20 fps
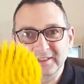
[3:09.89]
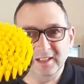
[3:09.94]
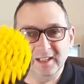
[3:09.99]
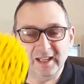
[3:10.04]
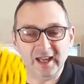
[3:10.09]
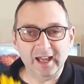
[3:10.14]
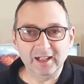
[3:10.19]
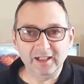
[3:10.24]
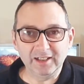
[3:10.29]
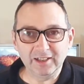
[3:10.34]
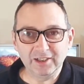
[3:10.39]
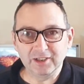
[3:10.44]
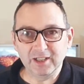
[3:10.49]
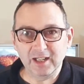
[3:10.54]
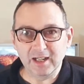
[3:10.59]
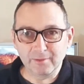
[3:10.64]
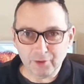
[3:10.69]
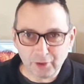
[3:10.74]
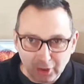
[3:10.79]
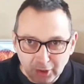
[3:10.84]
and it
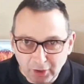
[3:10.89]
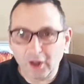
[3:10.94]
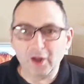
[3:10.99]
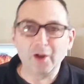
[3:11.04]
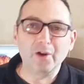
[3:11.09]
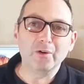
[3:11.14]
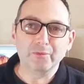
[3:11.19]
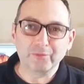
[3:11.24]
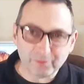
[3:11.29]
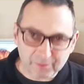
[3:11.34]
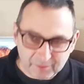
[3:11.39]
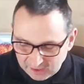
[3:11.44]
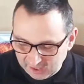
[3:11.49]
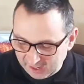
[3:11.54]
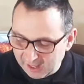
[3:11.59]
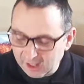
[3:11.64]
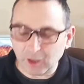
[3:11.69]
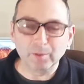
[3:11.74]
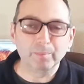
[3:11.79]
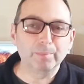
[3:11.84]
saves a lot of
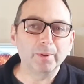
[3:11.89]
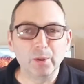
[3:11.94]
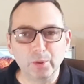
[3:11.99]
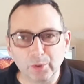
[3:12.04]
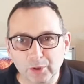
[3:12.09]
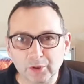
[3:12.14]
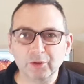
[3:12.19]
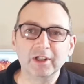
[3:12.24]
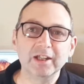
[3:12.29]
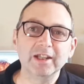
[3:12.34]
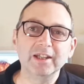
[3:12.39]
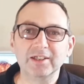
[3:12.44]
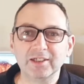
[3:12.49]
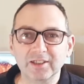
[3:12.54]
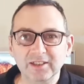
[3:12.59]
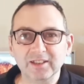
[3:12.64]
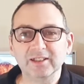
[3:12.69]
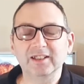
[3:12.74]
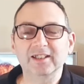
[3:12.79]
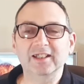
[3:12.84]
elbow
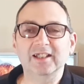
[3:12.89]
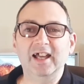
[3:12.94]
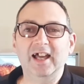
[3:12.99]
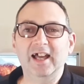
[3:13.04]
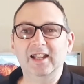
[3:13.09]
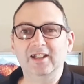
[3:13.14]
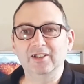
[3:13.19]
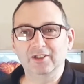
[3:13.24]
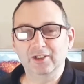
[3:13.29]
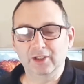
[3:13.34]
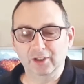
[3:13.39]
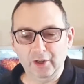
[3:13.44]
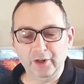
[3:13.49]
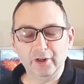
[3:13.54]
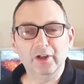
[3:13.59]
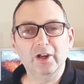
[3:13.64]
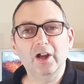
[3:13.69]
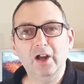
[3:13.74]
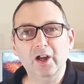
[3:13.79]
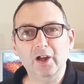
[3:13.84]
grease and a lot
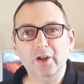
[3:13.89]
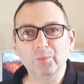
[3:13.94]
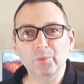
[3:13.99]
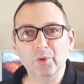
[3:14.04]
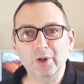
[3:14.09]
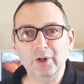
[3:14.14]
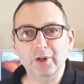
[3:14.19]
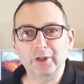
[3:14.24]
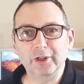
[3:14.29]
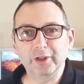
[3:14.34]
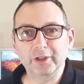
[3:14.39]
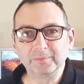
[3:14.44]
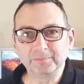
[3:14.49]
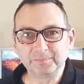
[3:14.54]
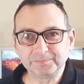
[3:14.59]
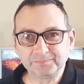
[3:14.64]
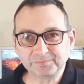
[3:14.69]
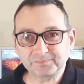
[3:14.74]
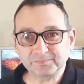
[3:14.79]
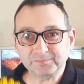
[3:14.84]
of hard work.
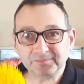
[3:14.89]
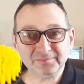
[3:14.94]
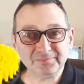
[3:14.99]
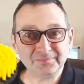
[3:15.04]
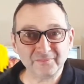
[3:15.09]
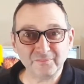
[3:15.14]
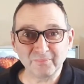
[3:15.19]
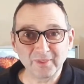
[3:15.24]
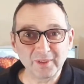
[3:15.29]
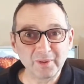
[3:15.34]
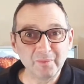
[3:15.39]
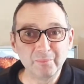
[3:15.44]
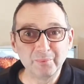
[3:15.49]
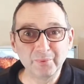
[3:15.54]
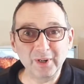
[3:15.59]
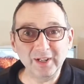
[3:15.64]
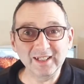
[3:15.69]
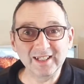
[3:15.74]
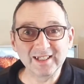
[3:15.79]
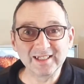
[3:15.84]

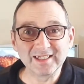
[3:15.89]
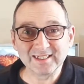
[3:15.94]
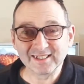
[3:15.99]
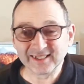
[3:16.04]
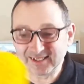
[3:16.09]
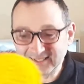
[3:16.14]
Brilliant.